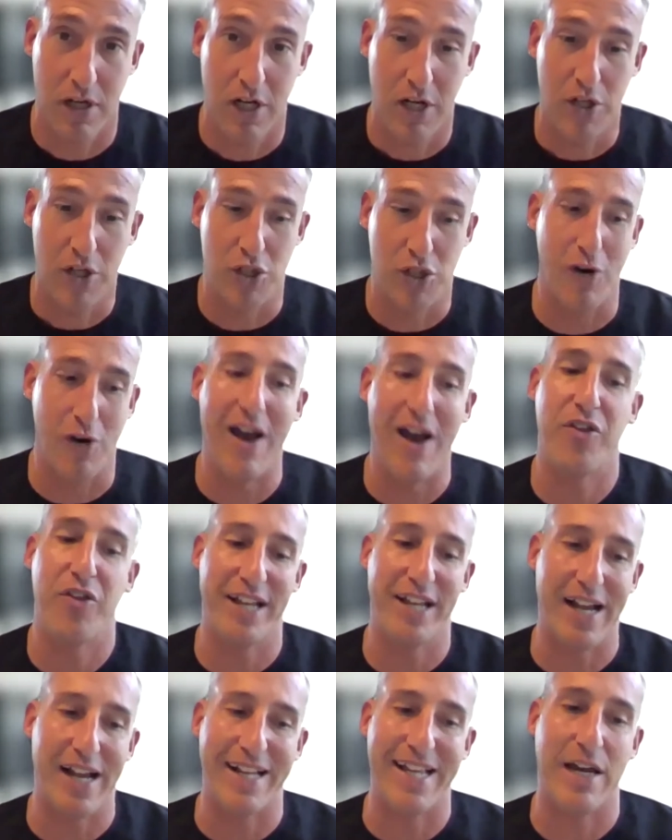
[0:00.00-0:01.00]
So I think,
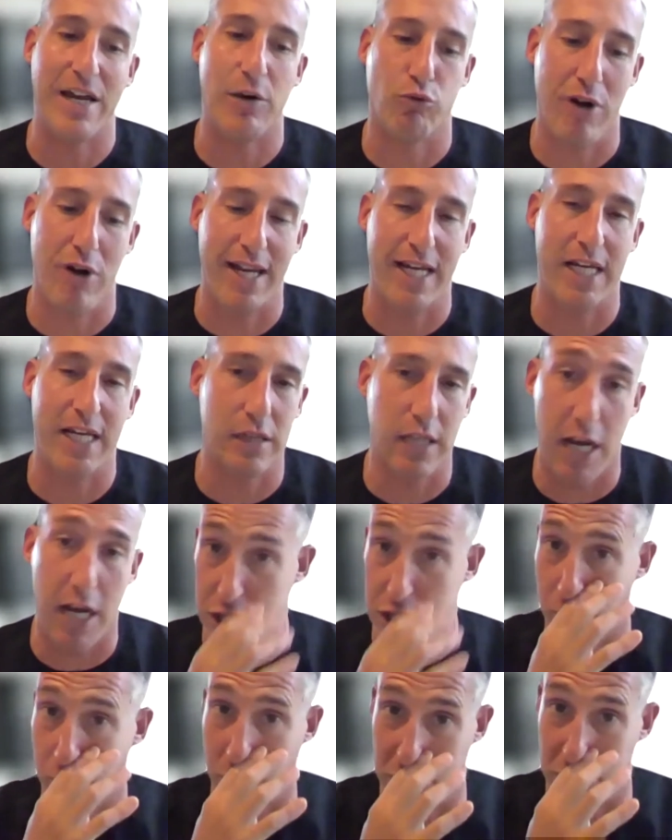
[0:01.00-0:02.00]

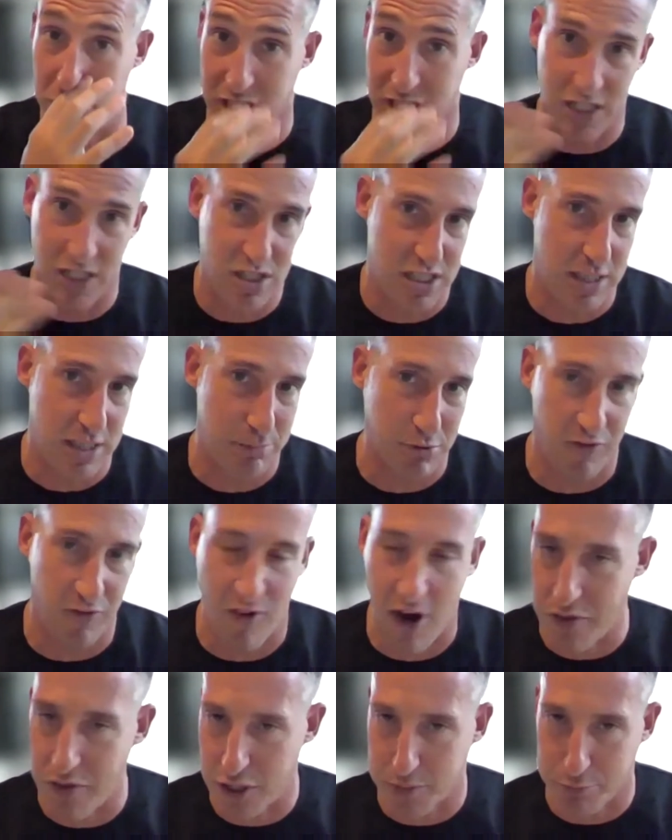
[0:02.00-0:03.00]
regulation, which is going to
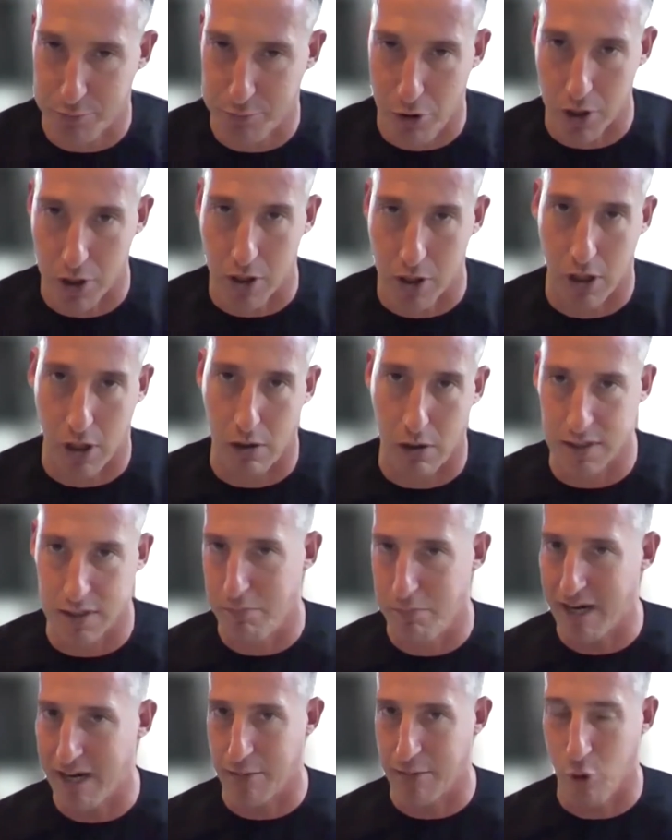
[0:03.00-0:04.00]
simplify these protocols and
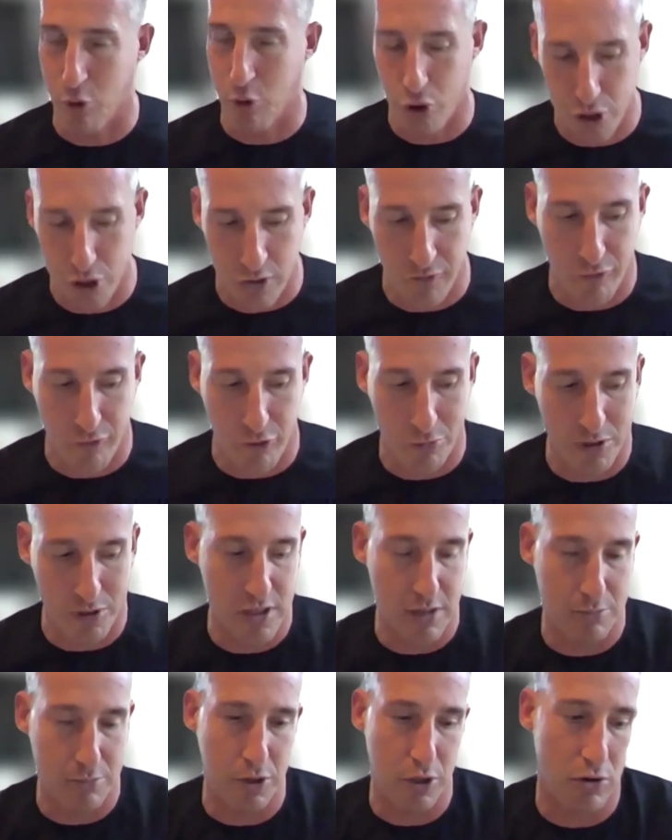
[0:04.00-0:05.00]
make them more uniform to
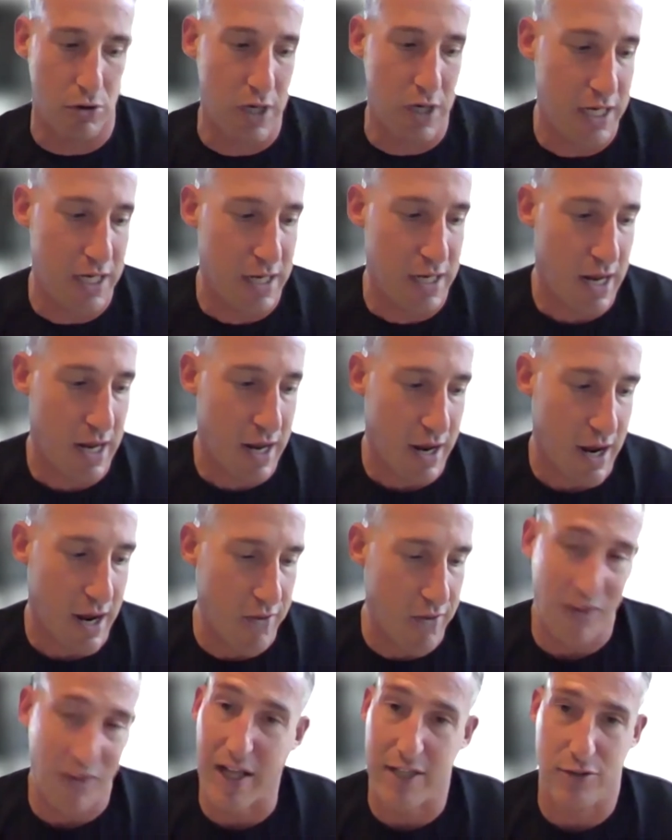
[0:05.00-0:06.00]
some degree, I
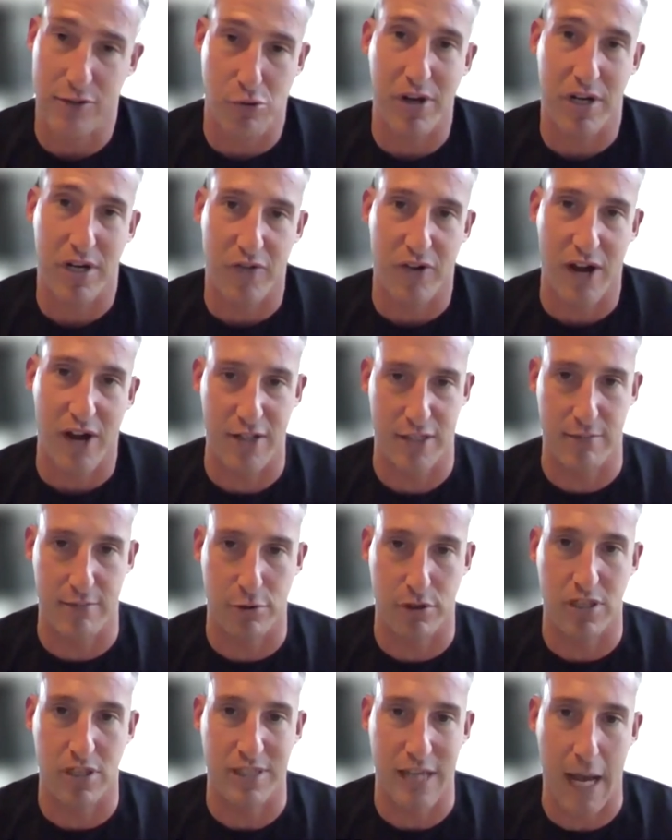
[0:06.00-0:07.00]
think that's where we're going to find some
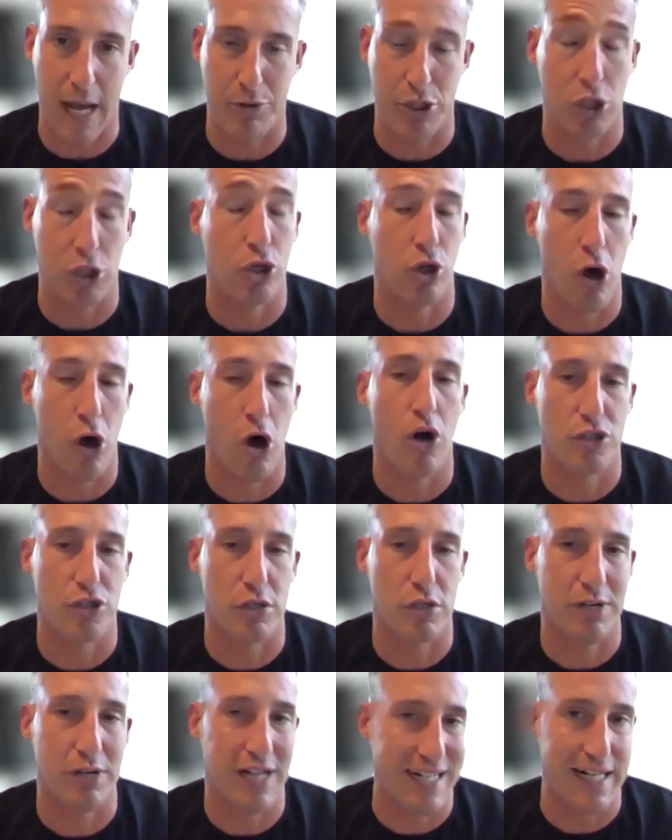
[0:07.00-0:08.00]
real adoption long
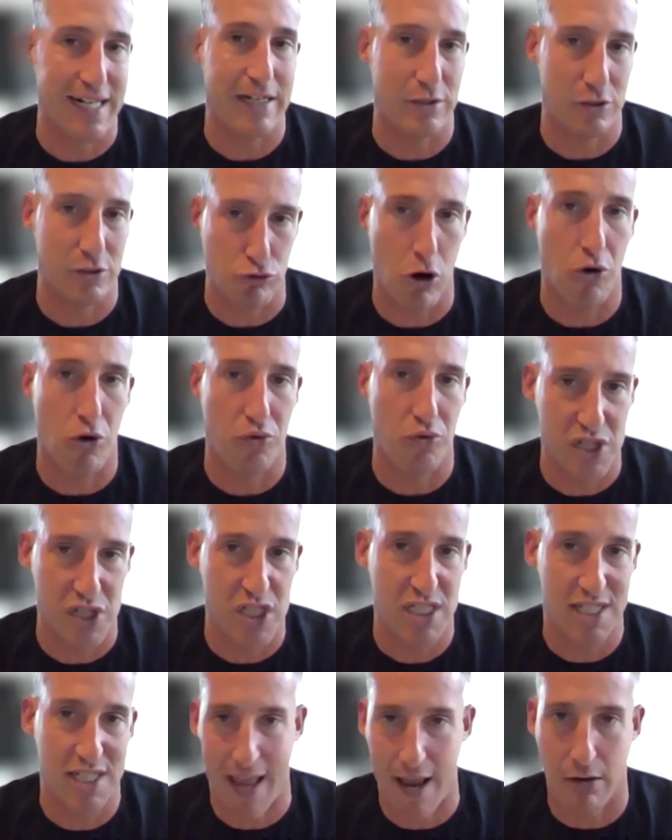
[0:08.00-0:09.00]
term, and again, grow the
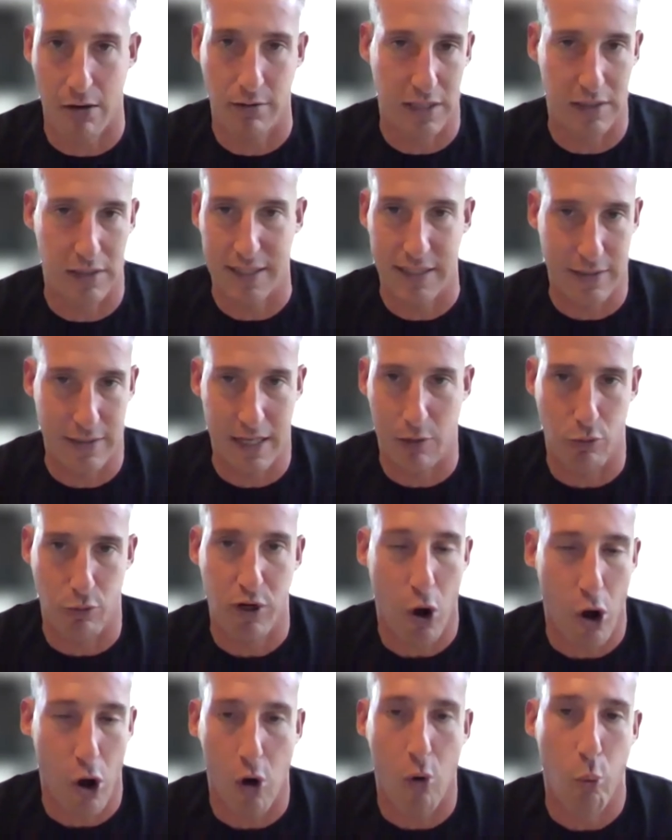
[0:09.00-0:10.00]
scale that we
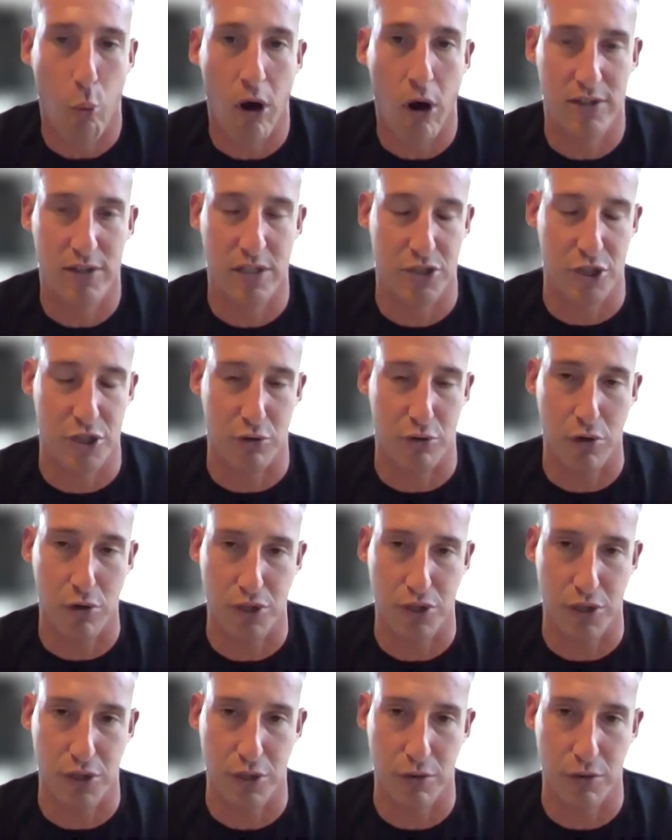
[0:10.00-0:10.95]
all want it to grow to.